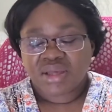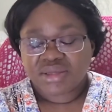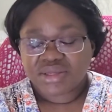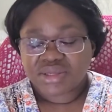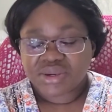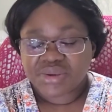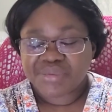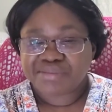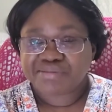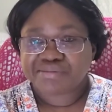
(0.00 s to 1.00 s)
So
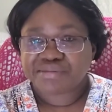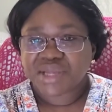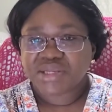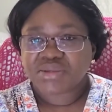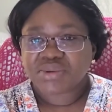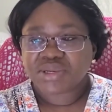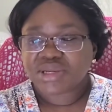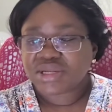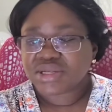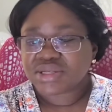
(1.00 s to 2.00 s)
that's what it
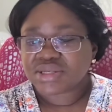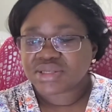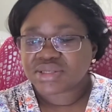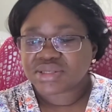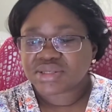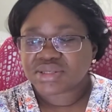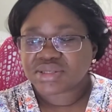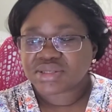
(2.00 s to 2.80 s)
is.